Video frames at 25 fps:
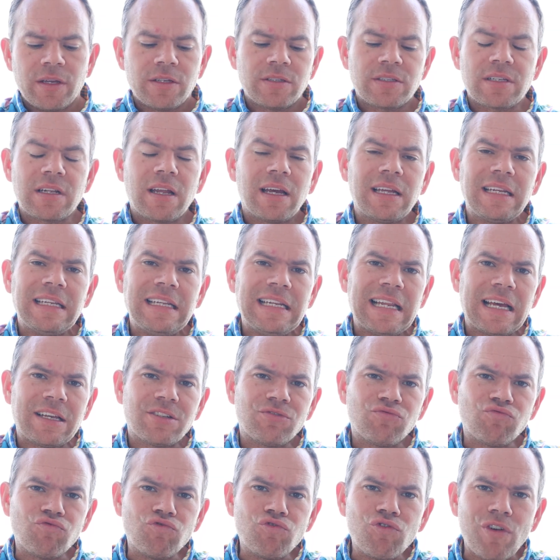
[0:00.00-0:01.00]
slightly
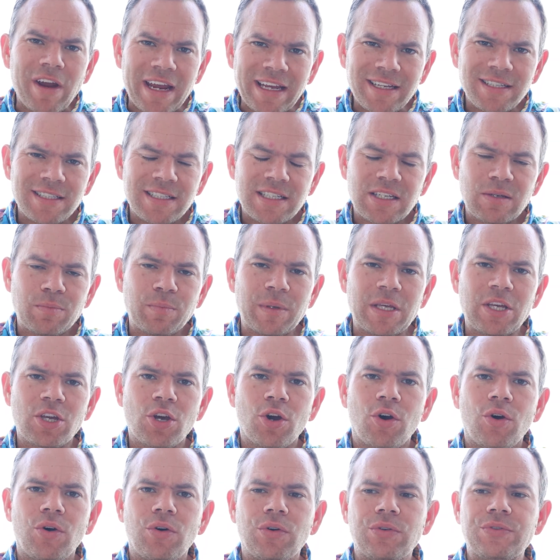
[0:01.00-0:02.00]
less risk
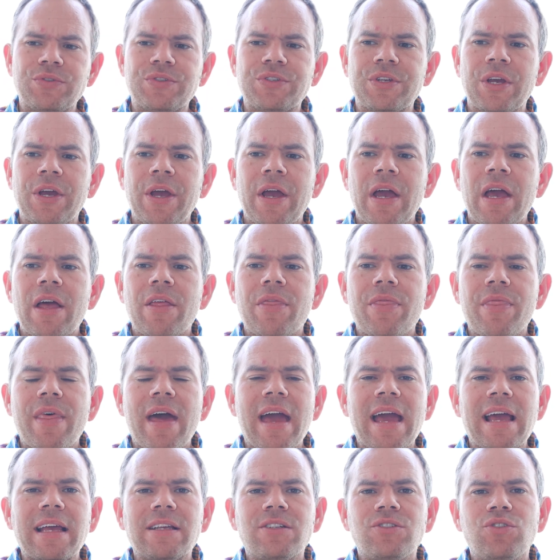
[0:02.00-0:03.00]
because
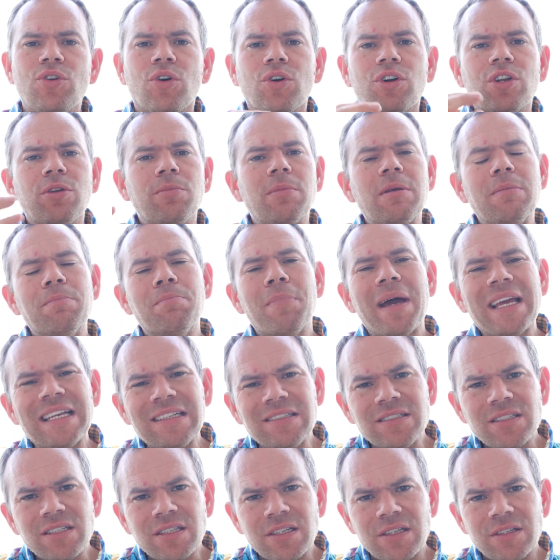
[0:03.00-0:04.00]
there's not going to be
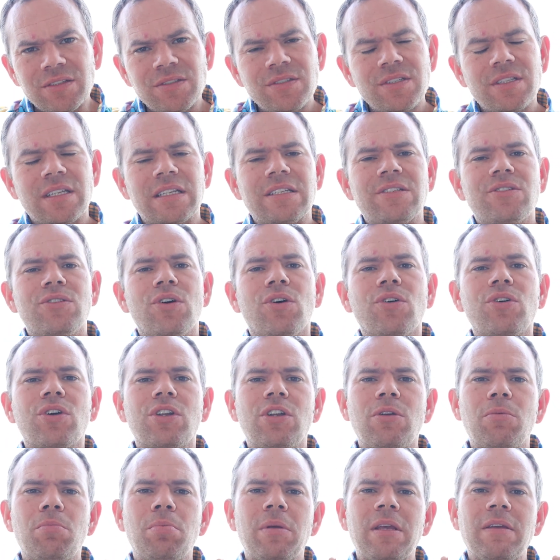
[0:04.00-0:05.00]
maintenance, there's not
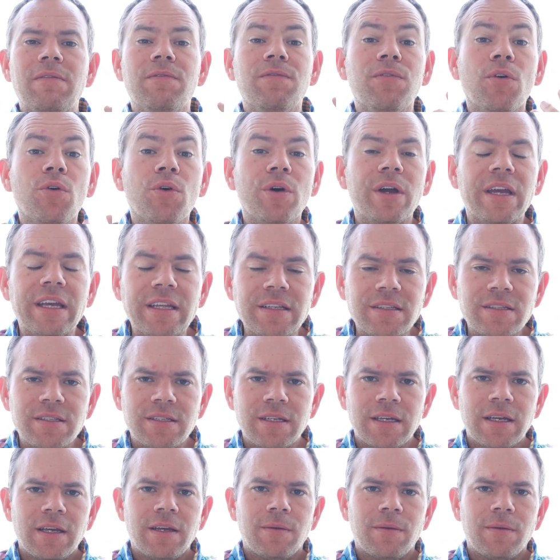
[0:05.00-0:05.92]
going to be voids